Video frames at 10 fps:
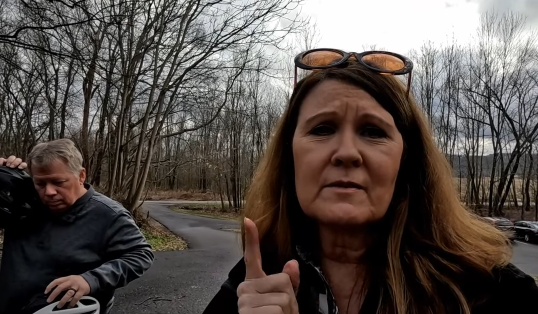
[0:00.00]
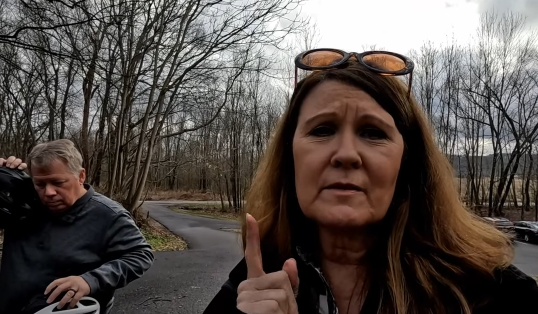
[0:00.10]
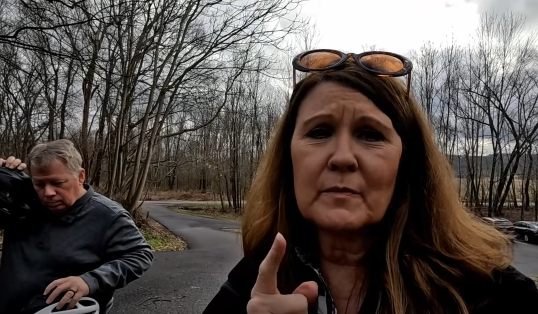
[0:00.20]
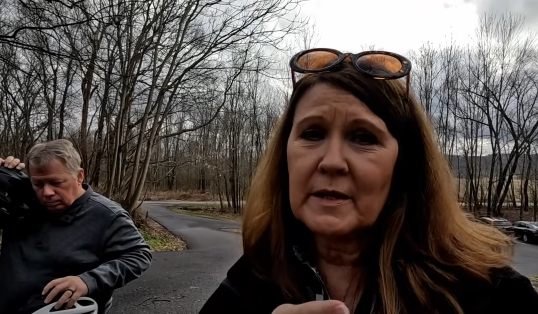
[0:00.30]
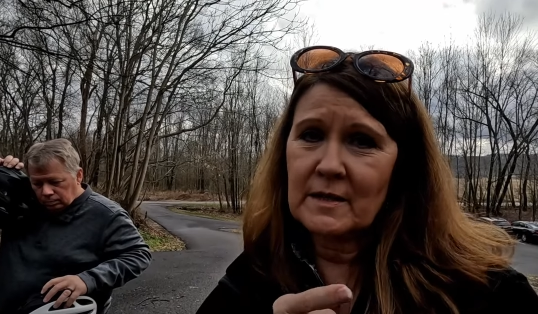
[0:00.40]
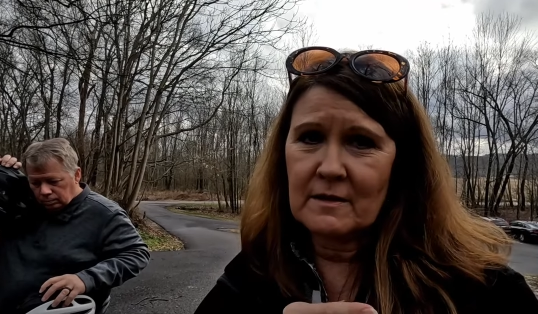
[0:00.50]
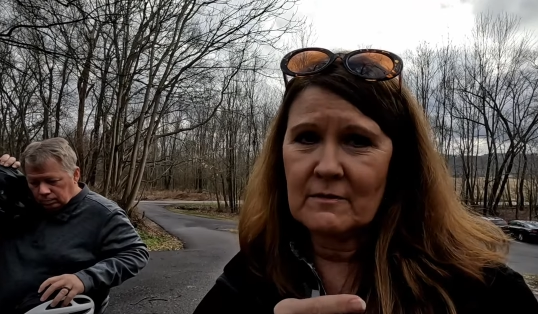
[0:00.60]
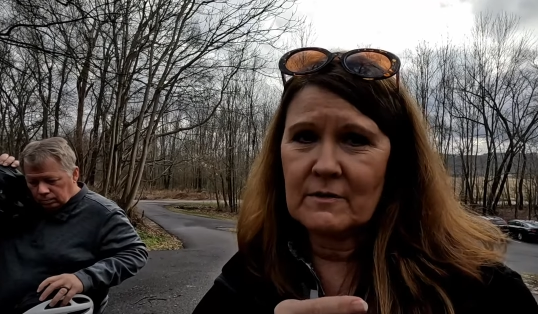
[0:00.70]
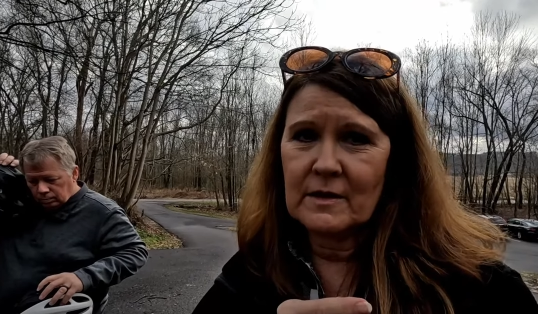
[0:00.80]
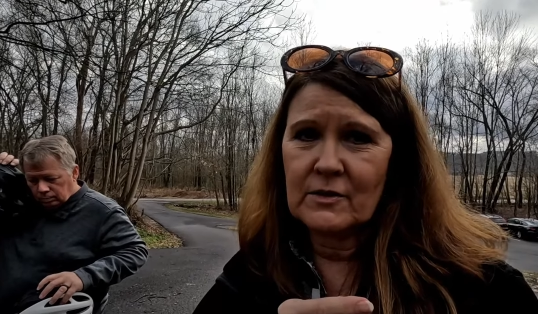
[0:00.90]
Speaker 1: so that we can
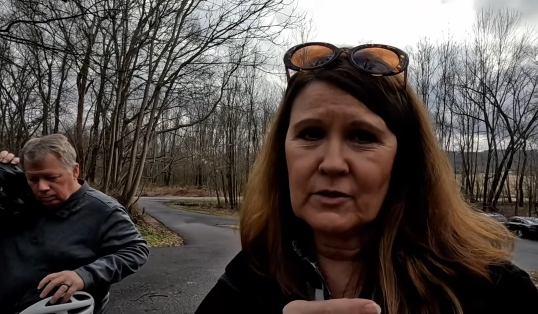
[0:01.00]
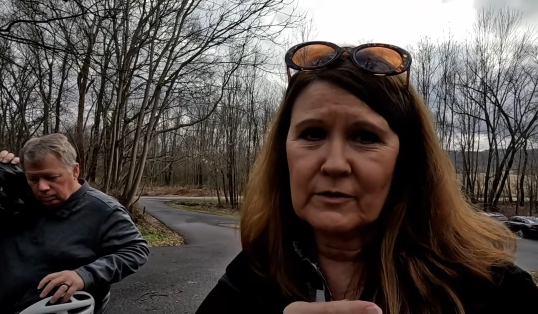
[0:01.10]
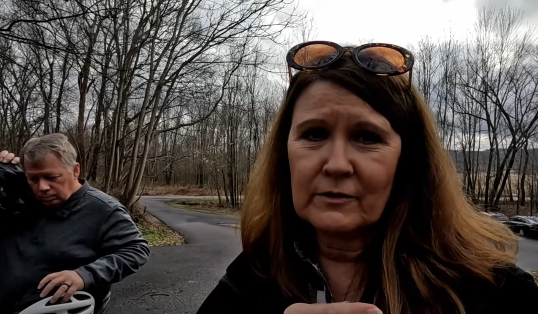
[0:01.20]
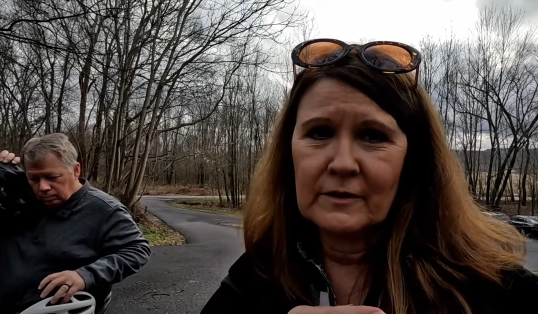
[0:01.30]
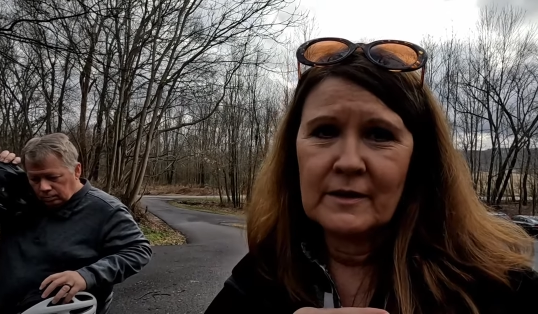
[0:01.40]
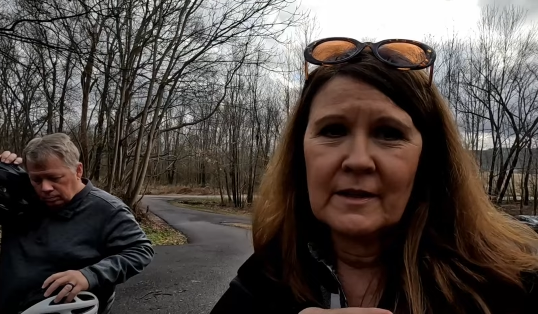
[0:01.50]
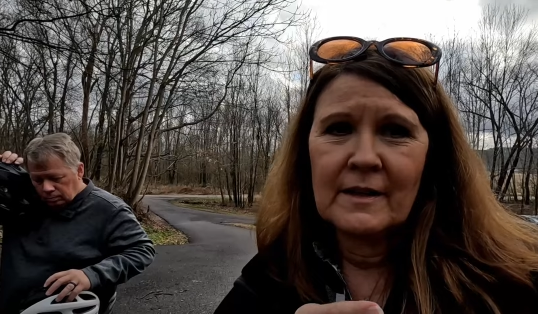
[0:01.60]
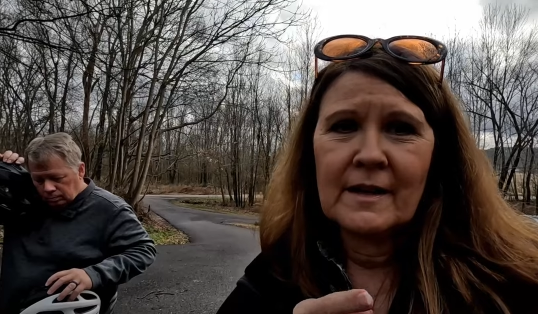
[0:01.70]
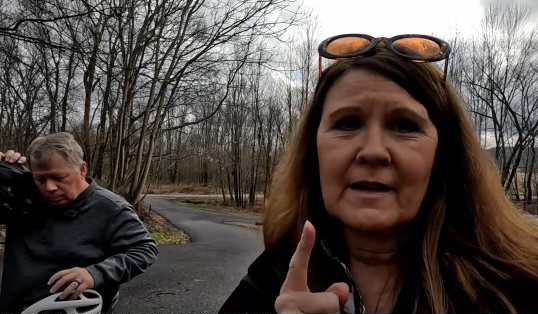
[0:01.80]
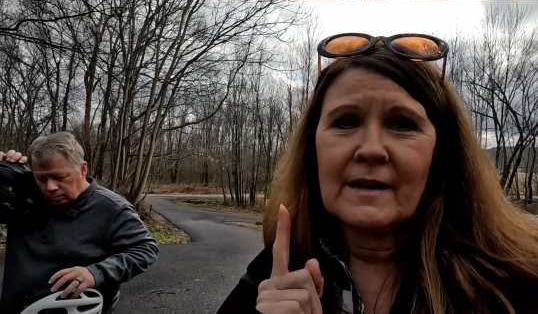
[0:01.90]
talk to each other.
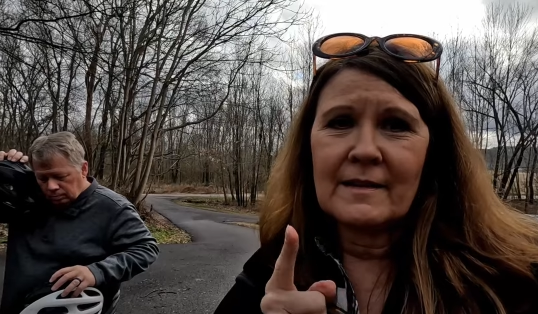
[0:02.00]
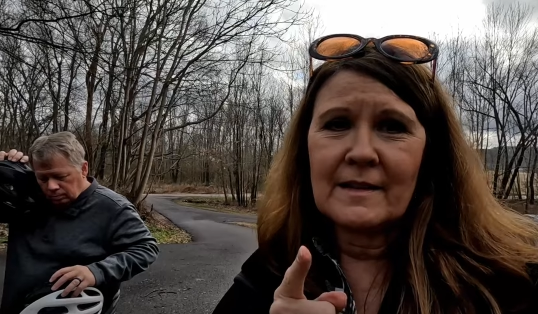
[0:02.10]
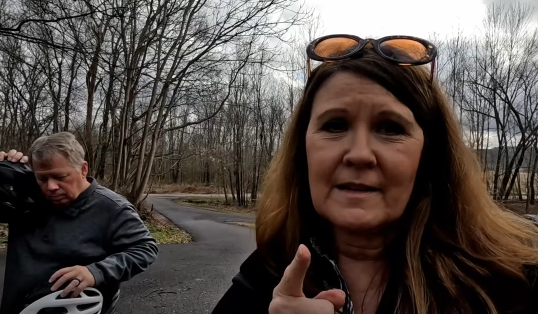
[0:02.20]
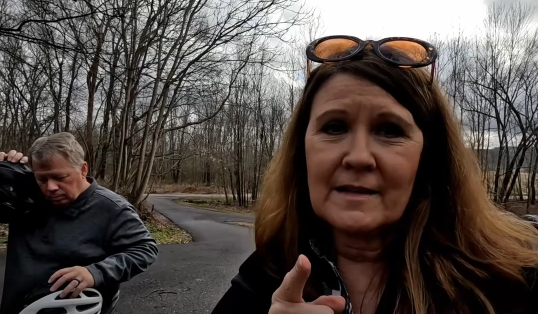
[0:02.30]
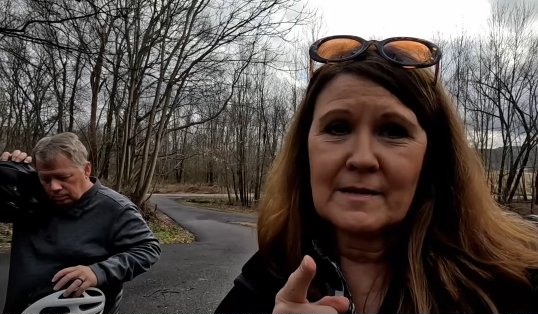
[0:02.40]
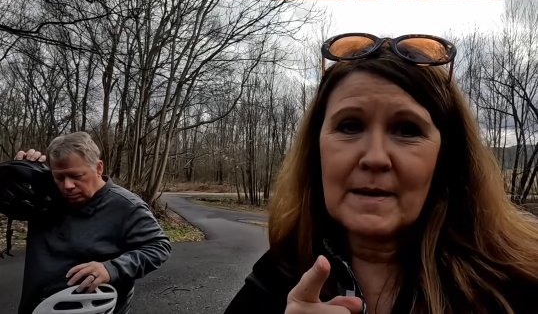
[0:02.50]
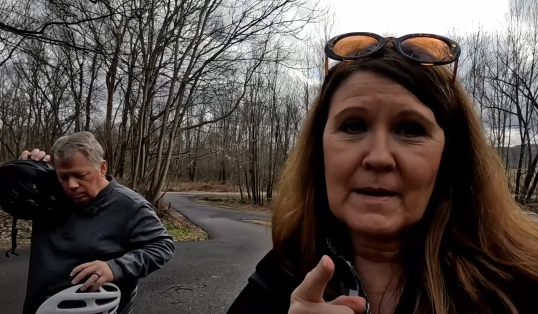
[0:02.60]
I think he's